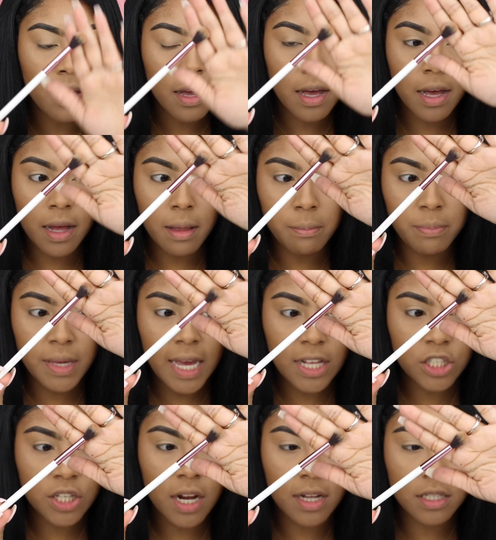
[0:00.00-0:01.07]

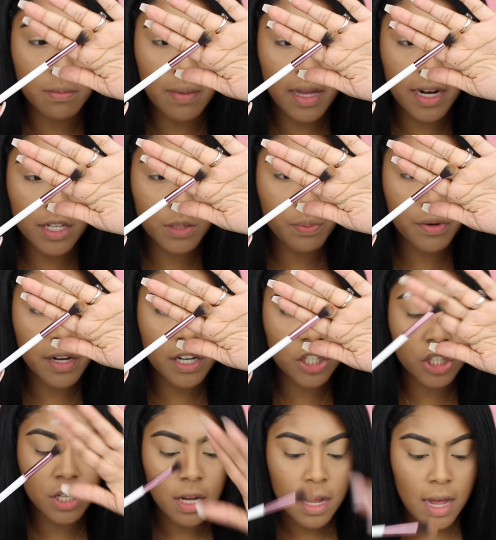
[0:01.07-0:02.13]
BH Cosmetics
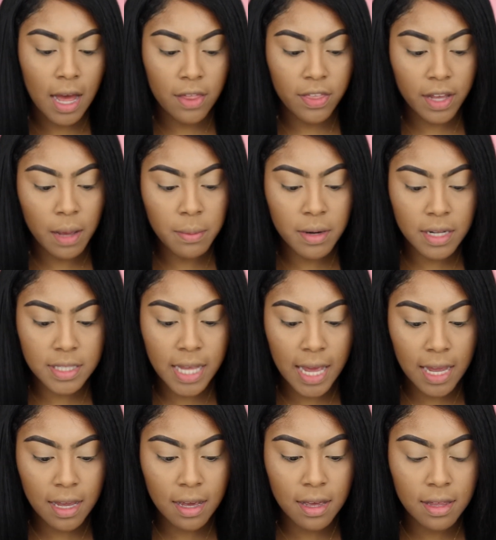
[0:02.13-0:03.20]
brush, I think I'm gonna
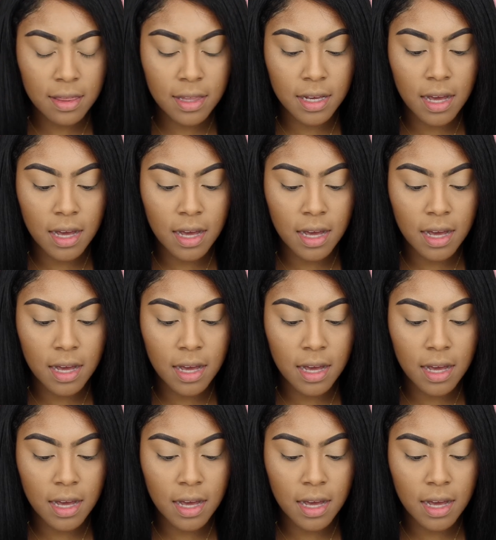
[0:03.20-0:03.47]
take the